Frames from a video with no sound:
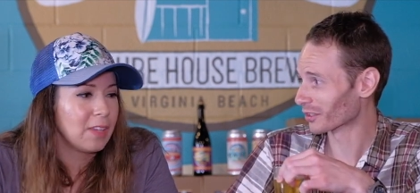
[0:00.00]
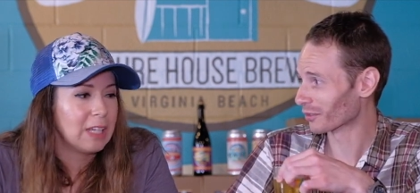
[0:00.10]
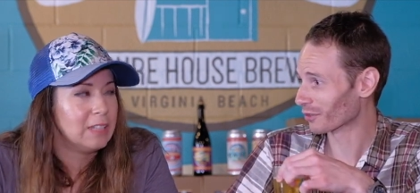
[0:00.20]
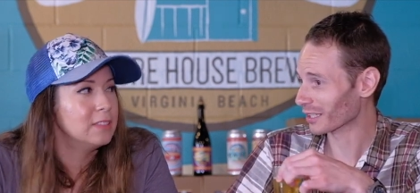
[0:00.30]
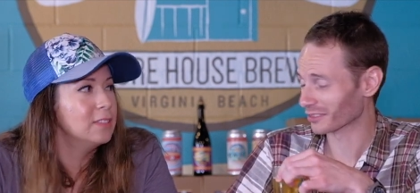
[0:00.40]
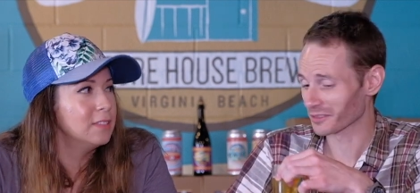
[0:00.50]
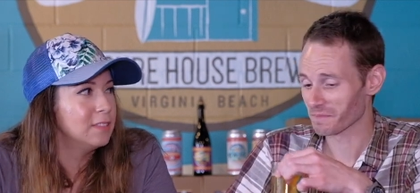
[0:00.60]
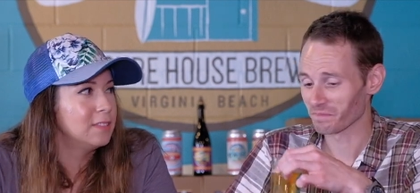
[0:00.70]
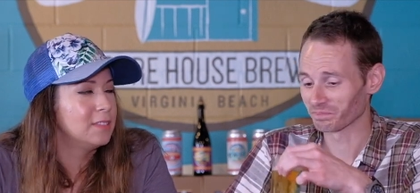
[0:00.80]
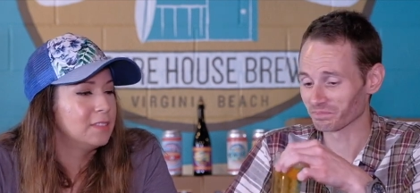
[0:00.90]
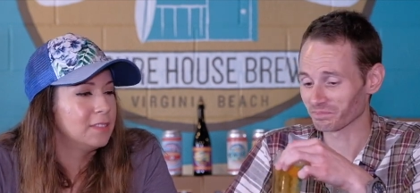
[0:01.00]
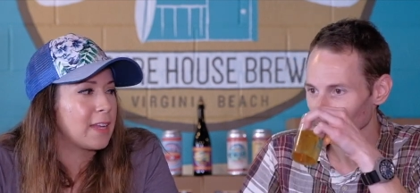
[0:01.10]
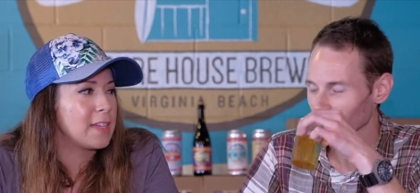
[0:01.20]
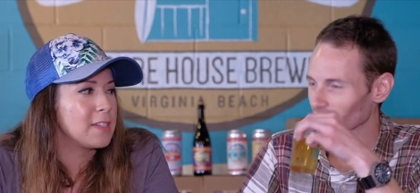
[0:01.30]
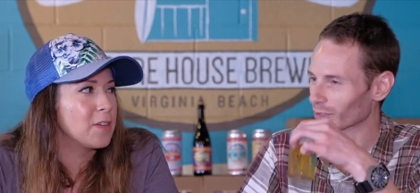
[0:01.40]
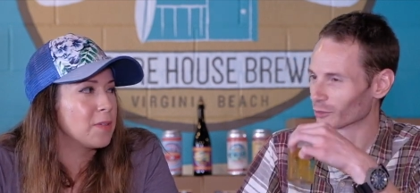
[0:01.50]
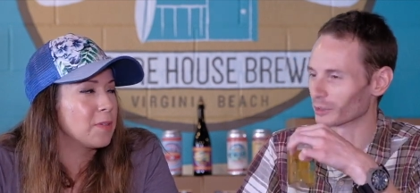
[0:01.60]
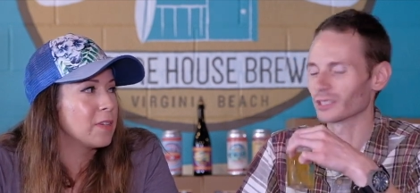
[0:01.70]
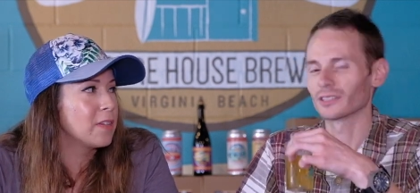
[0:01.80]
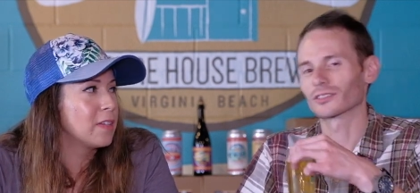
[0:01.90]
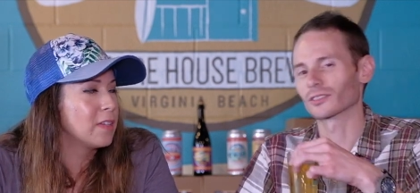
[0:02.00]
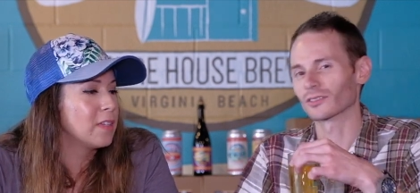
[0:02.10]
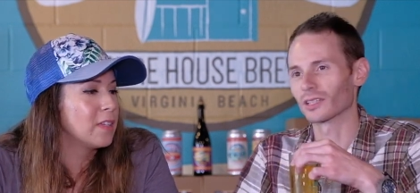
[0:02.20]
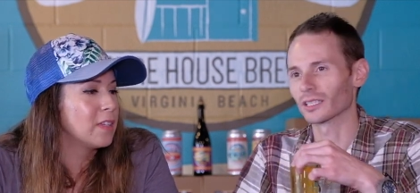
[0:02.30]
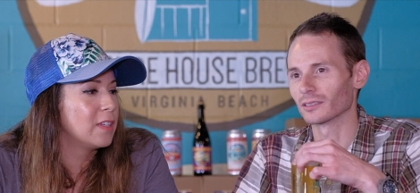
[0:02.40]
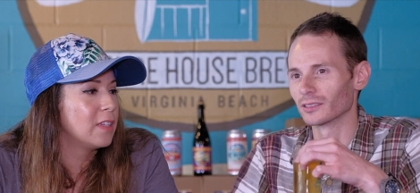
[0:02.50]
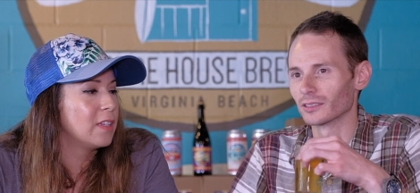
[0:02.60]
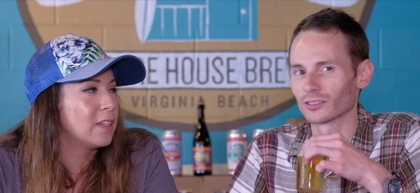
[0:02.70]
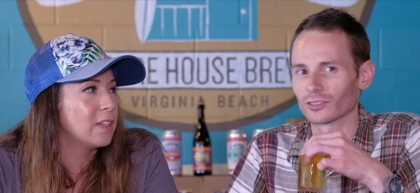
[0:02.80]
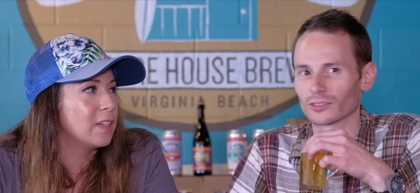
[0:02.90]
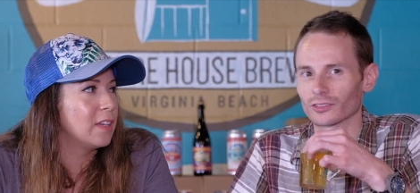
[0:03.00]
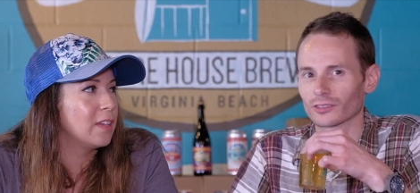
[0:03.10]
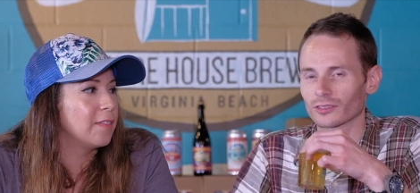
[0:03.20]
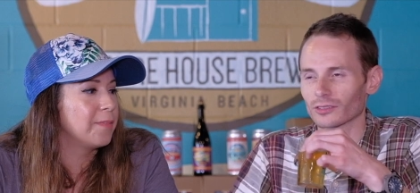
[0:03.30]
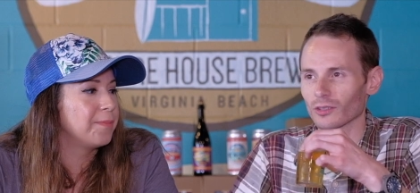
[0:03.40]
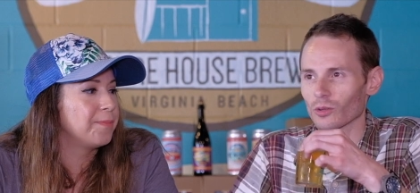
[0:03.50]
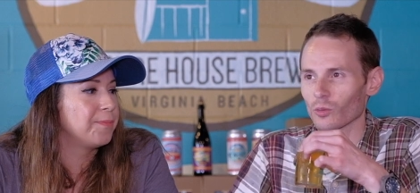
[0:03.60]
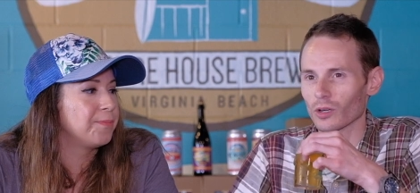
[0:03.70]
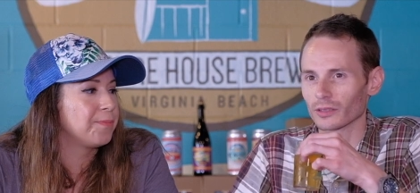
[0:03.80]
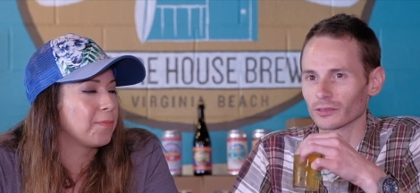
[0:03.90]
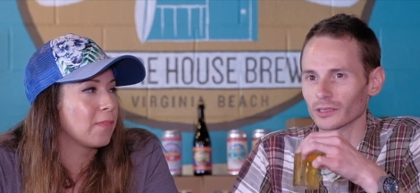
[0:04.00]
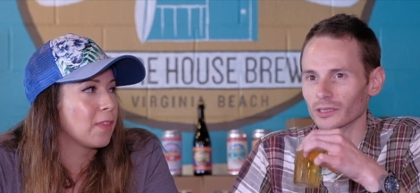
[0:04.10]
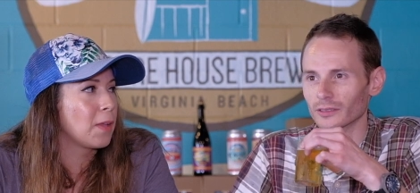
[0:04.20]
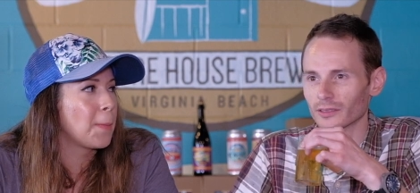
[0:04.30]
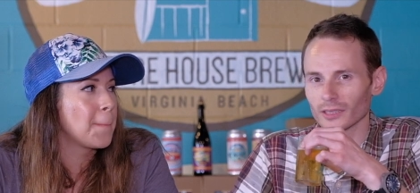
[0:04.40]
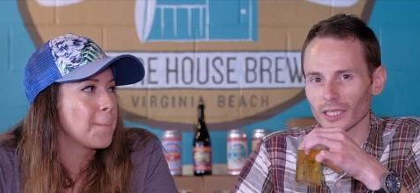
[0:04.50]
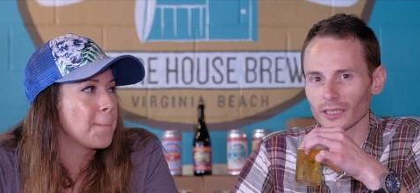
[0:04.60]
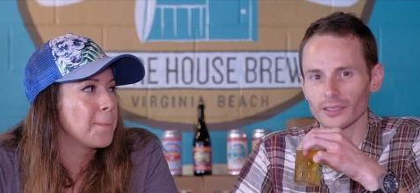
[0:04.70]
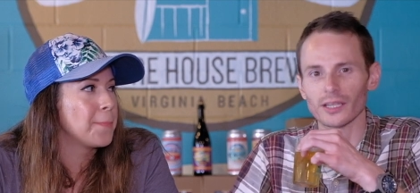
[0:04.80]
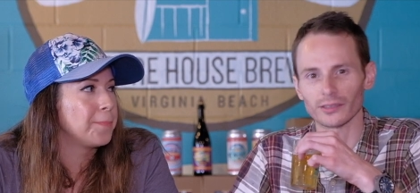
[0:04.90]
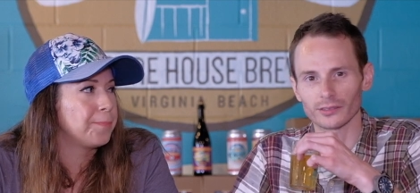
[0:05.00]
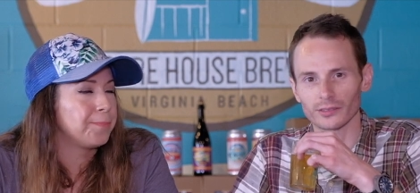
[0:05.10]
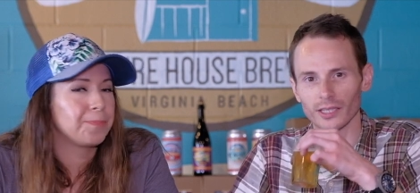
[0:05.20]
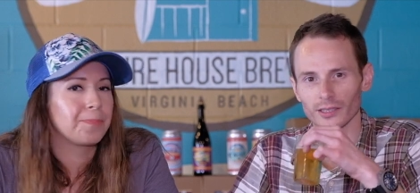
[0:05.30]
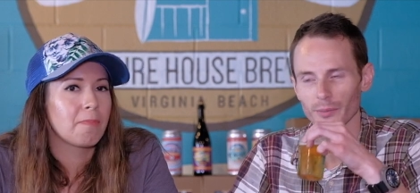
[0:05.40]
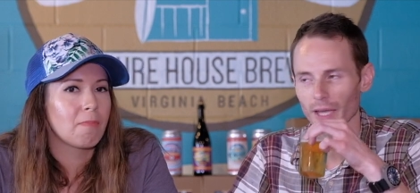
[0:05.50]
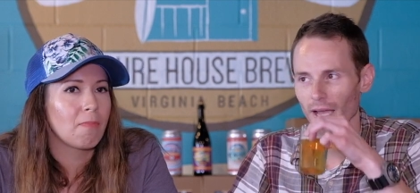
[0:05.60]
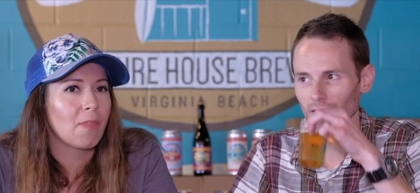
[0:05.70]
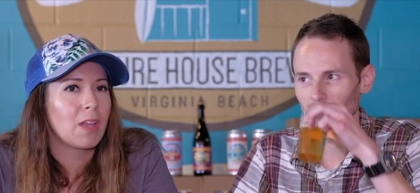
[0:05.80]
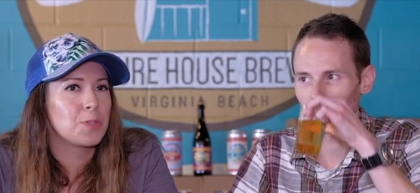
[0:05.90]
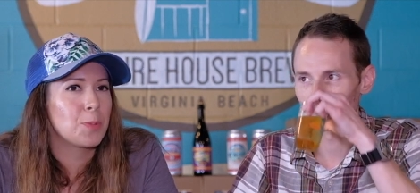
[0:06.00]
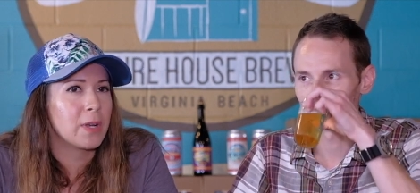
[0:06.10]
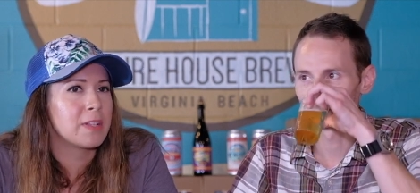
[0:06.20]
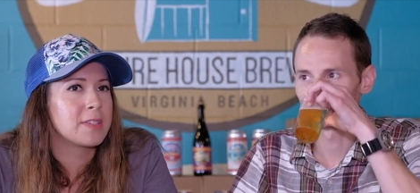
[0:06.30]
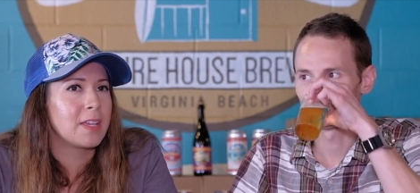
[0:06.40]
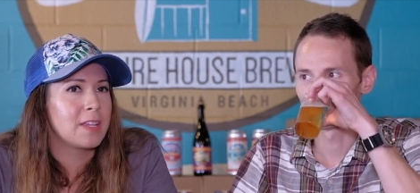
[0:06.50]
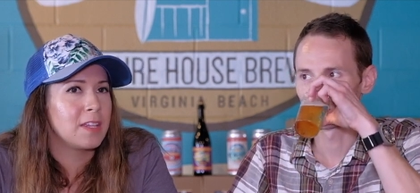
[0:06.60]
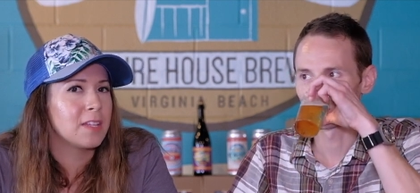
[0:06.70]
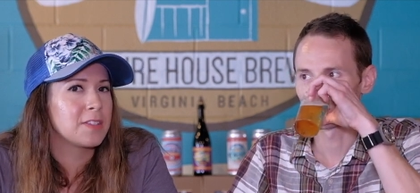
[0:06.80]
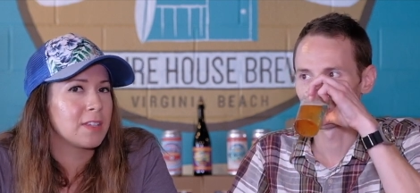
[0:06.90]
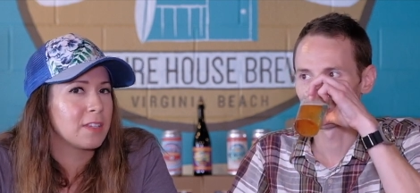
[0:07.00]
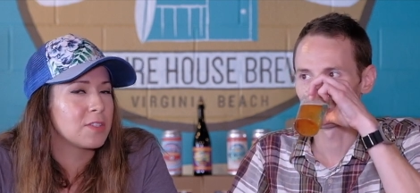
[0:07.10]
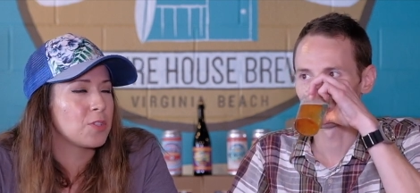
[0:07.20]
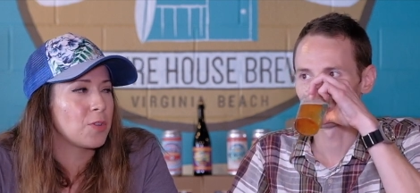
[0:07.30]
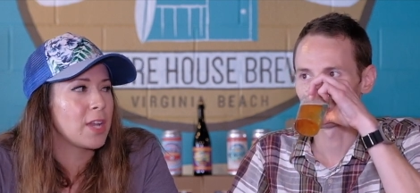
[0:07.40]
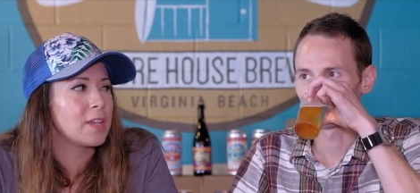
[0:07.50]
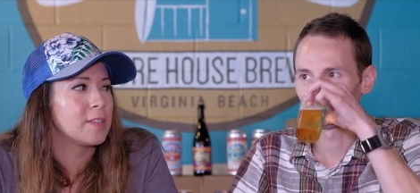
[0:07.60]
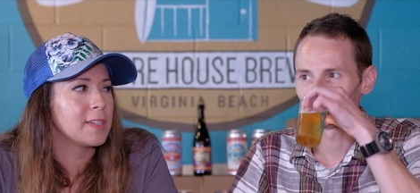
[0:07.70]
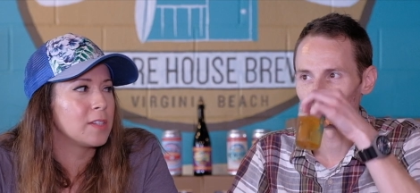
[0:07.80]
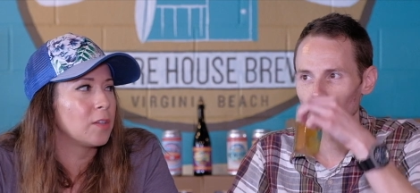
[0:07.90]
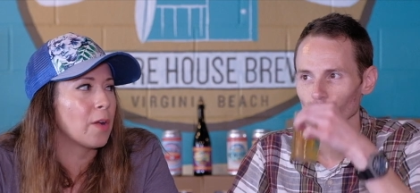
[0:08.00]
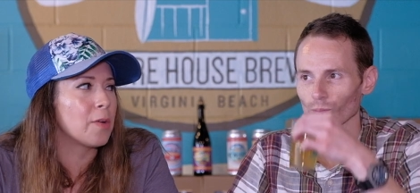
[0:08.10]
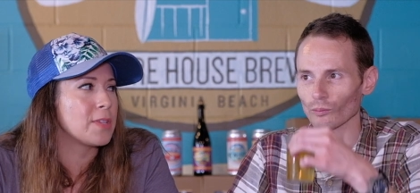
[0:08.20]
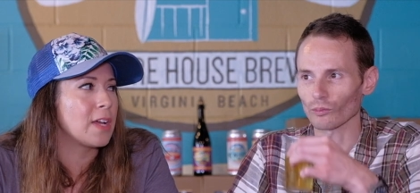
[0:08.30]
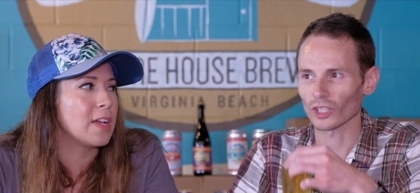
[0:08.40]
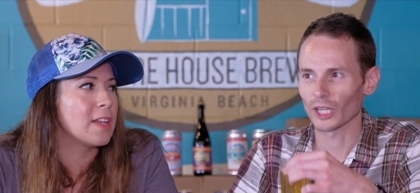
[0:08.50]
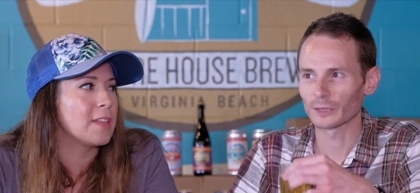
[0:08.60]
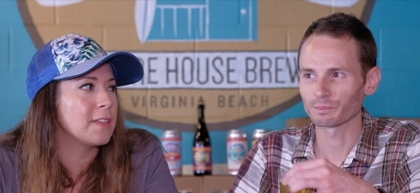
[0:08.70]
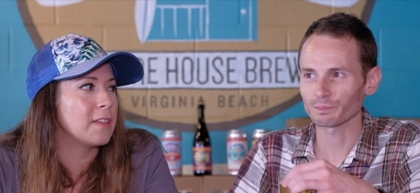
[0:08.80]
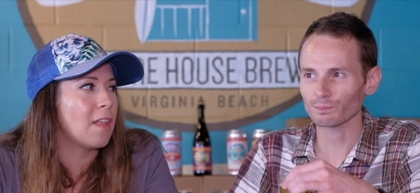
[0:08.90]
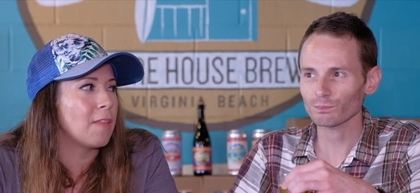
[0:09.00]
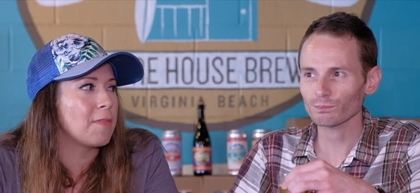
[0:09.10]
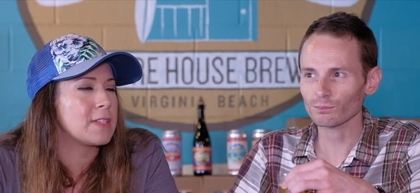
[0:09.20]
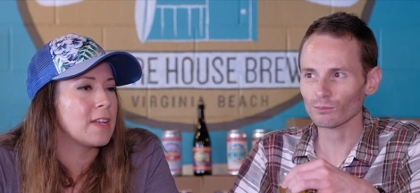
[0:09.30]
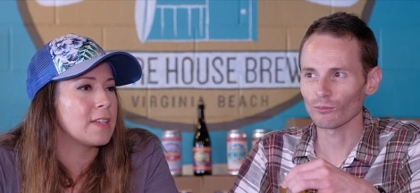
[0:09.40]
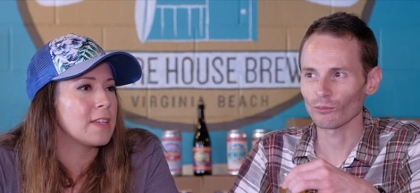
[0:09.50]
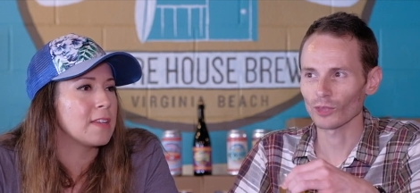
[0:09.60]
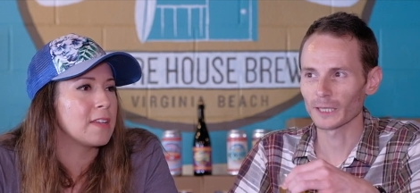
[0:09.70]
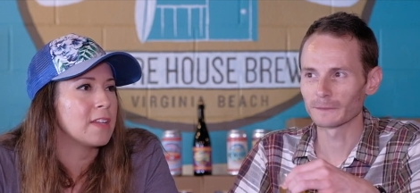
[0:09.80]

Speaker 1: the face. It's like a really slightly. Yeah salt watery kind of taste at the back.
Speaker 2: It's weird. It's like it's like straight Gose, and then all of a sudden.